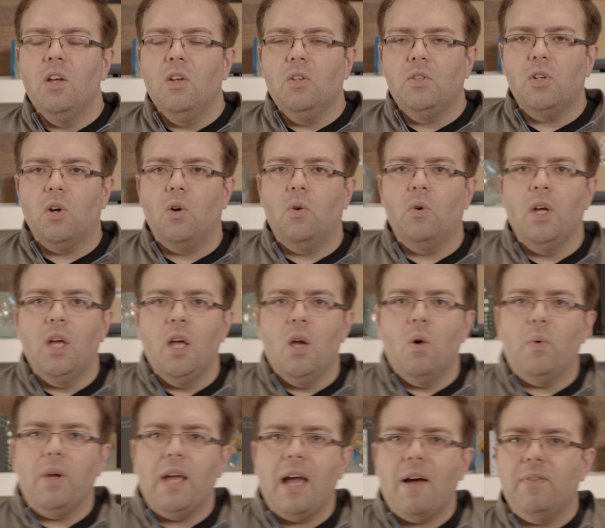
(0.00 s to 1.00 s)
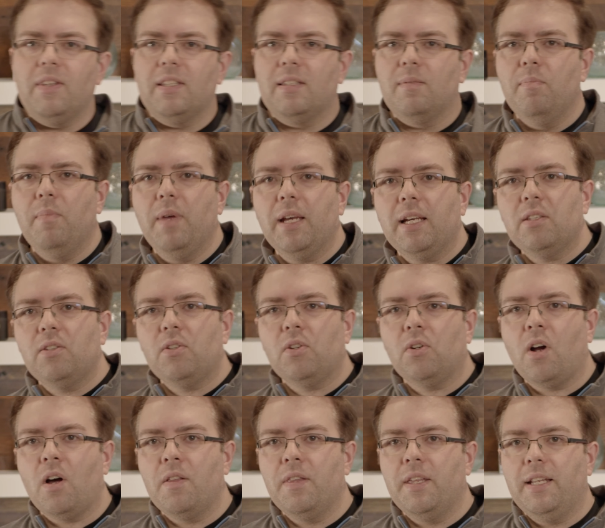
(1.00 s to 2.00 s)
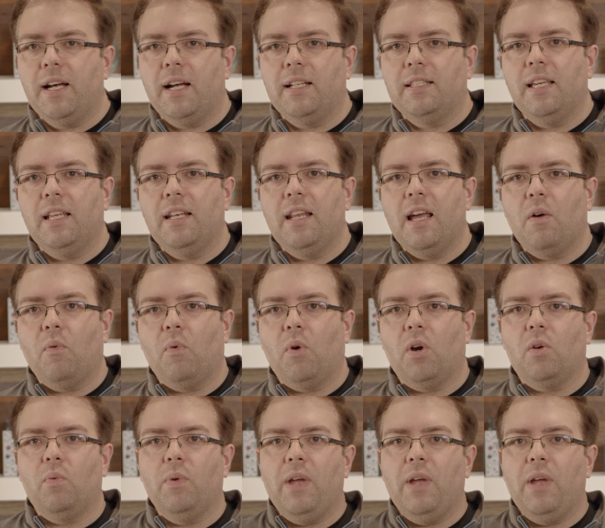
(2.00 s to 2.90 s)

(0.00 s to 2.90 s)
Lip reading: So we have this mixer on the Dante network.